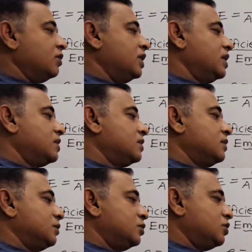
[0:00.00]
Unit,
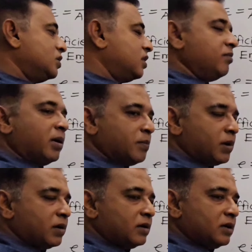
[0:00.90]
don't
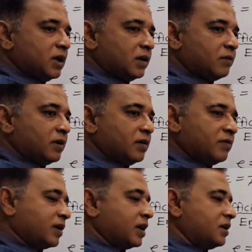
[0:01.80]
remember, it
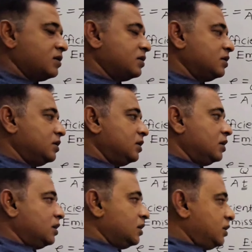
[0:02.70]
will forget.
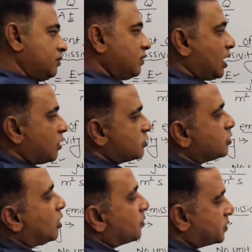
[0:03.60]
You will
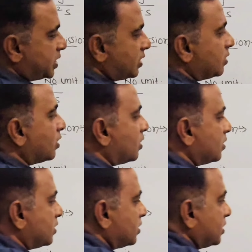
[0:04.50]
have to obtain,
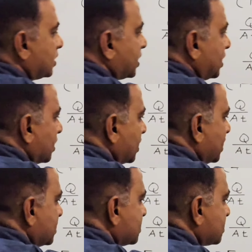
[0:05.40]
here
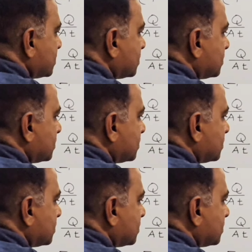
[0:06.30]
it is,